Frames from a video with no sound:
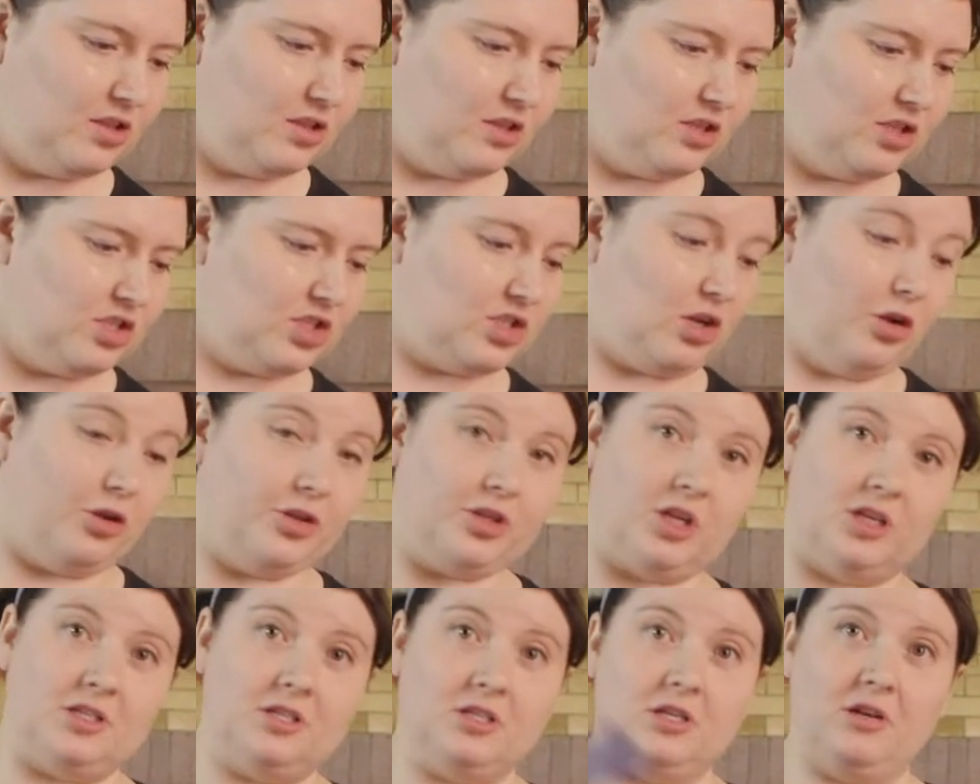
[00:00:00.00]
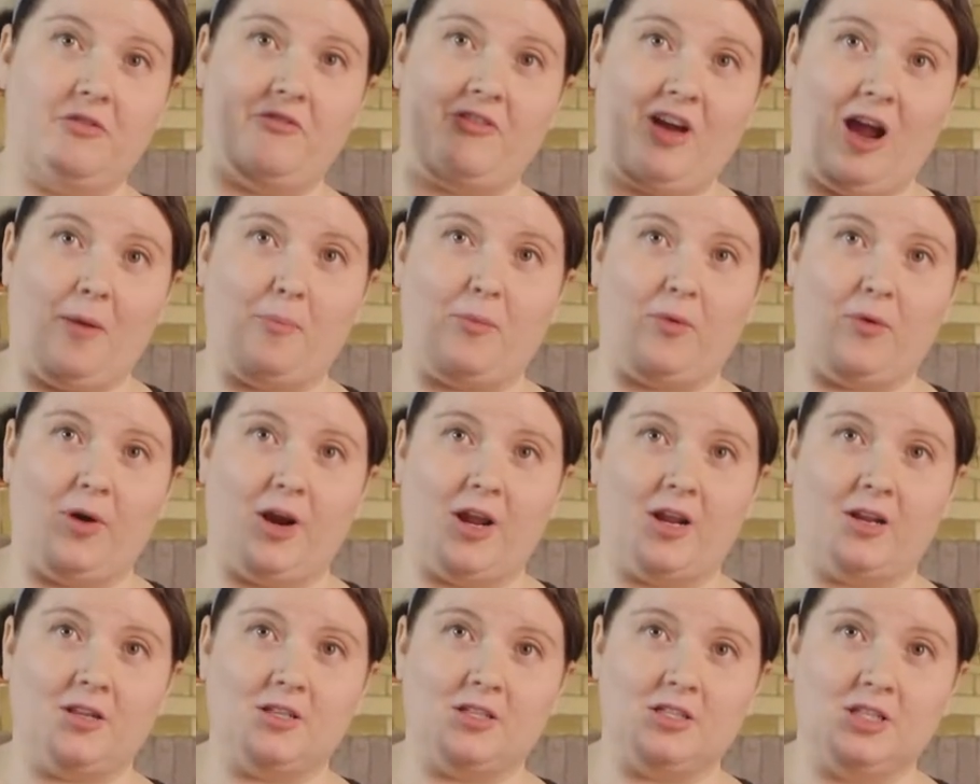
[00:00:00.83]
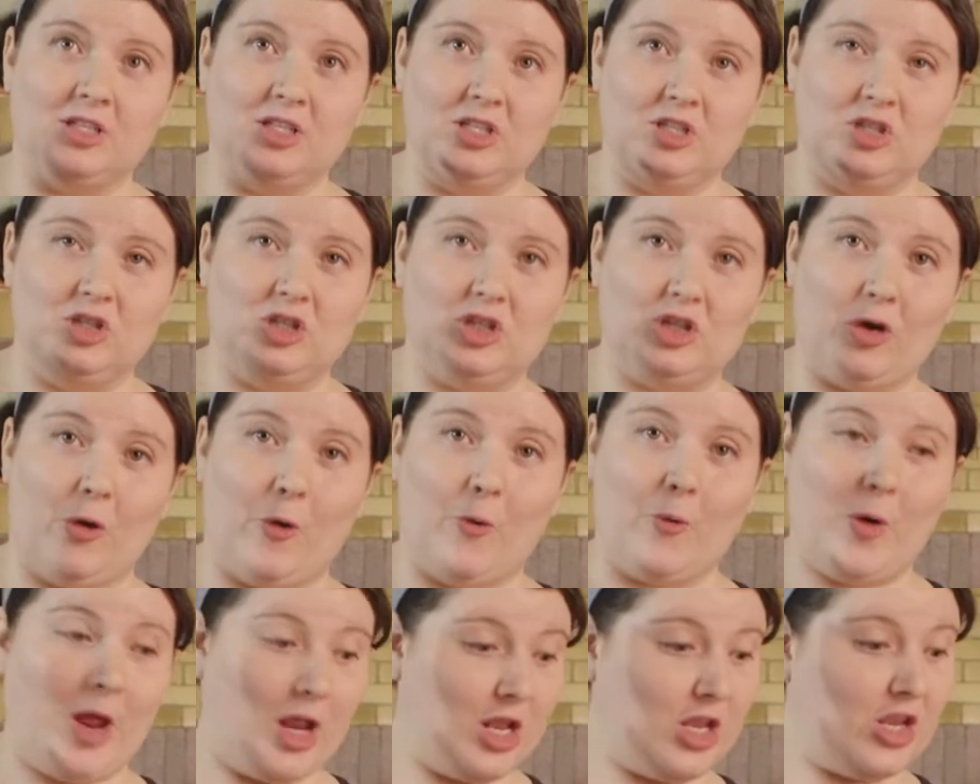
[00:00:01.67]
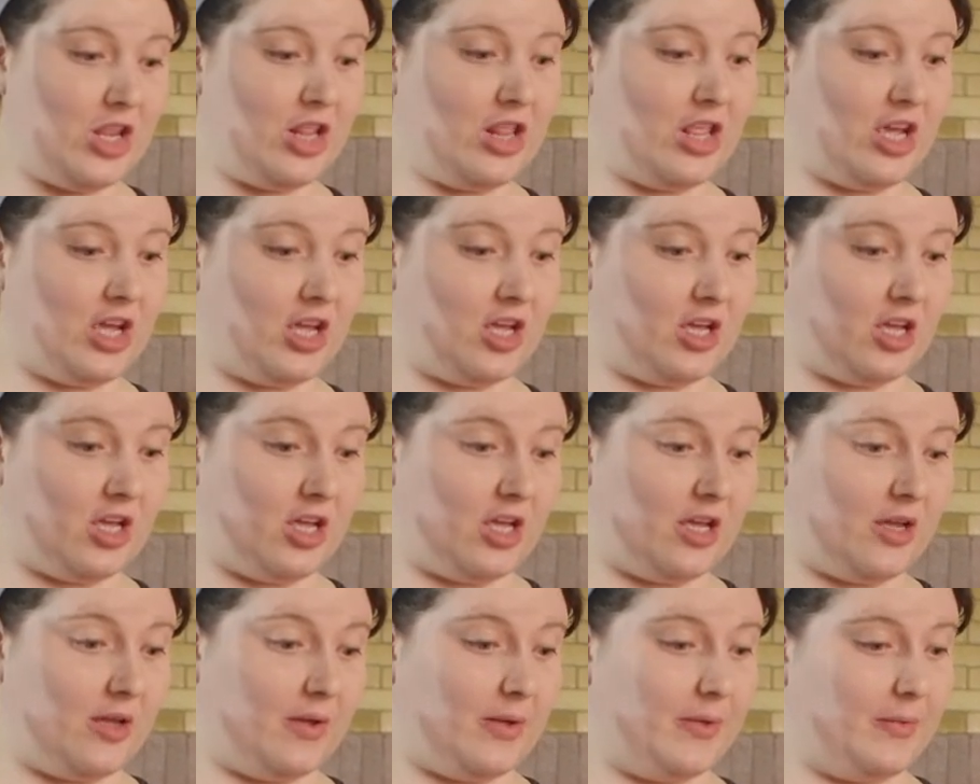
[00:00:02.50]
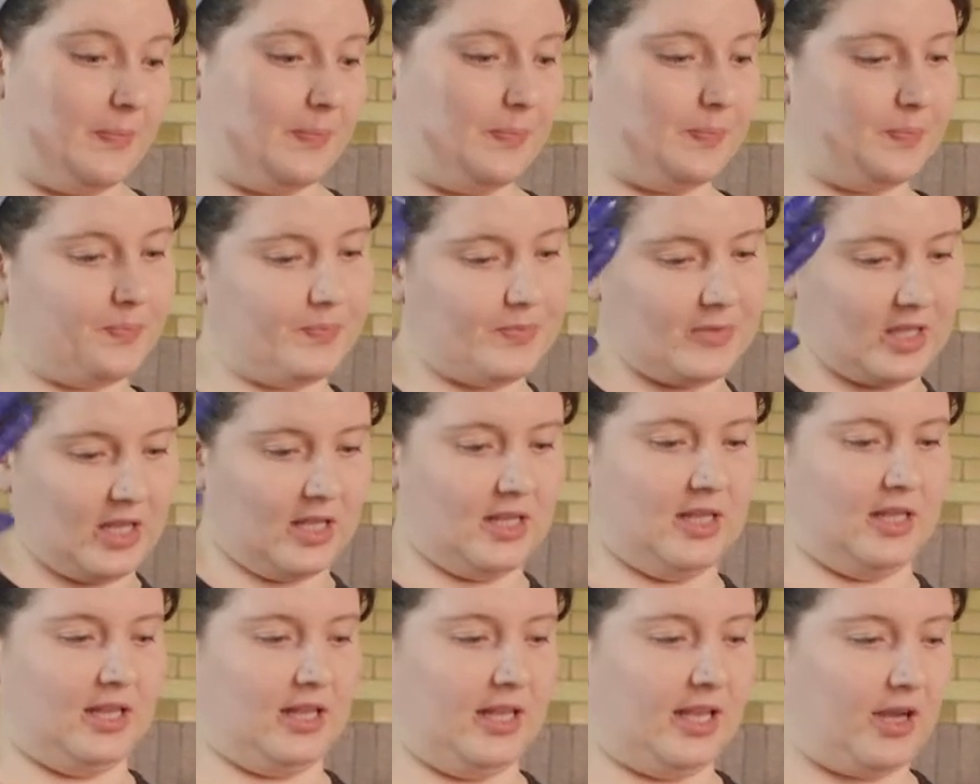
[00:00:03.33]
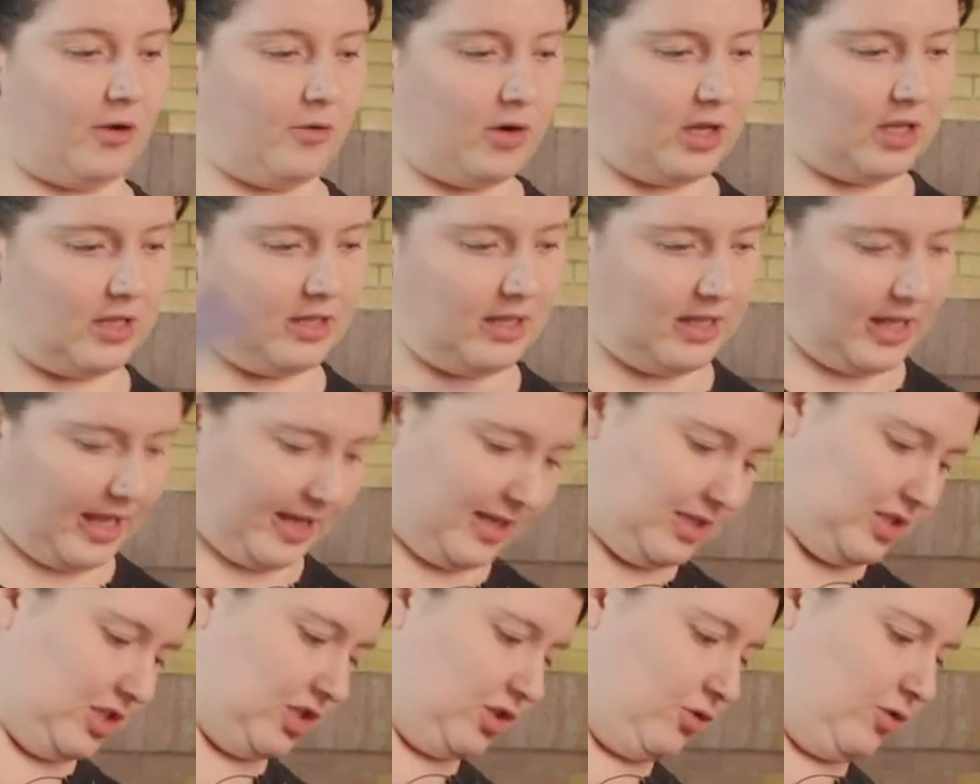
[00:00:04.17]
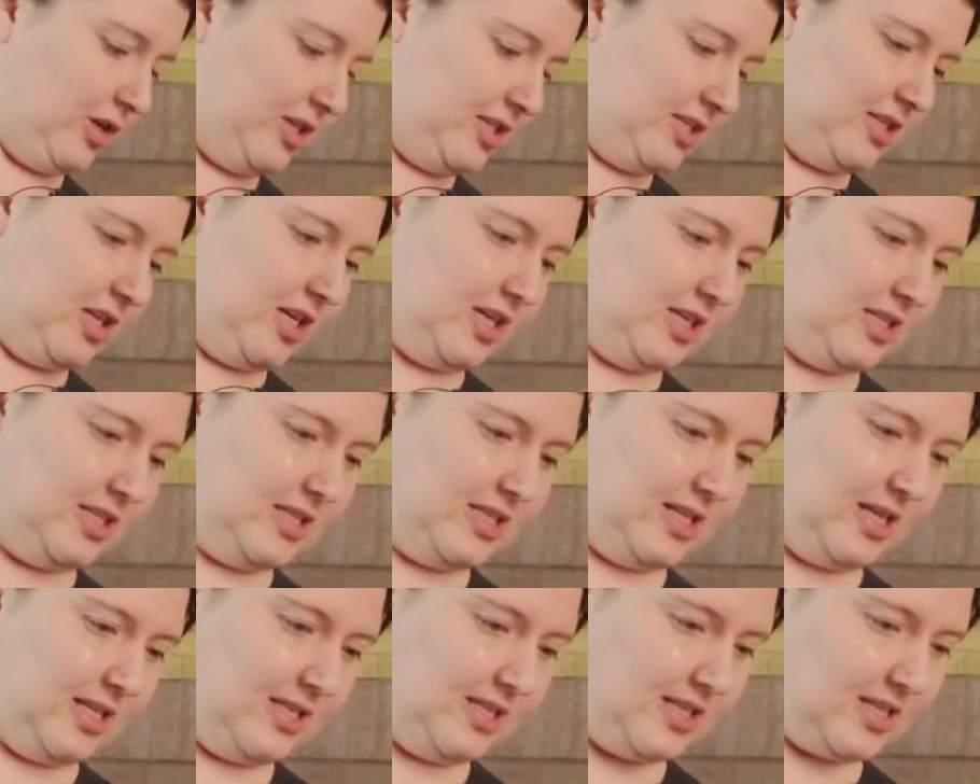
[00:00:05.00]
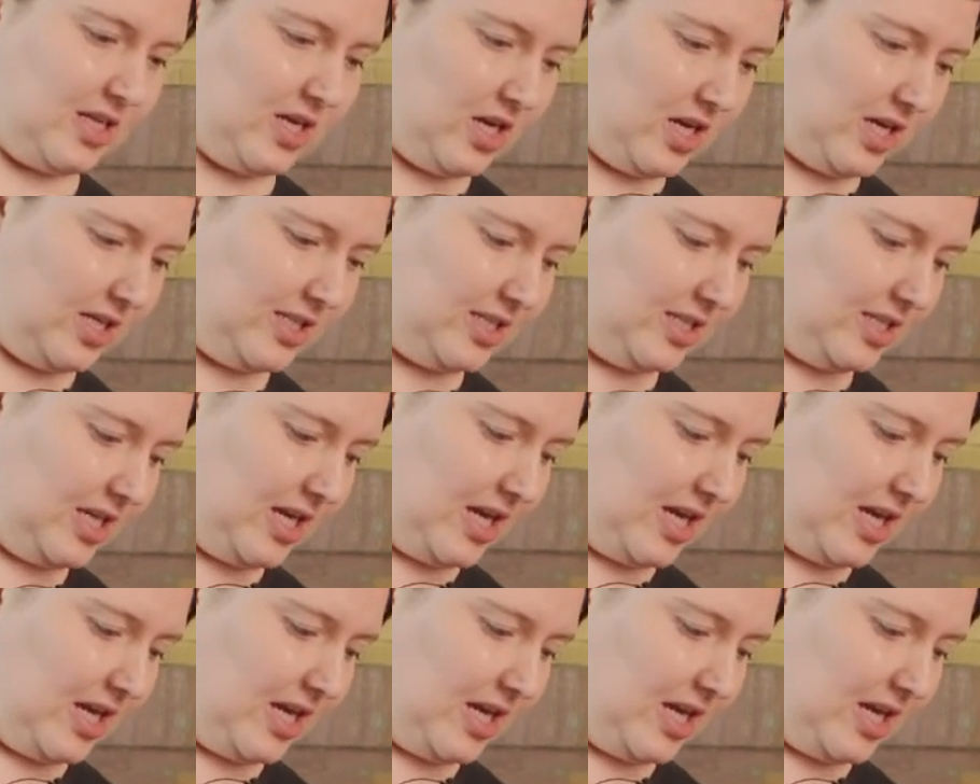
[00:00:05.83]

salt doesn't evaporate. So when the liquid, like soy sauce that's got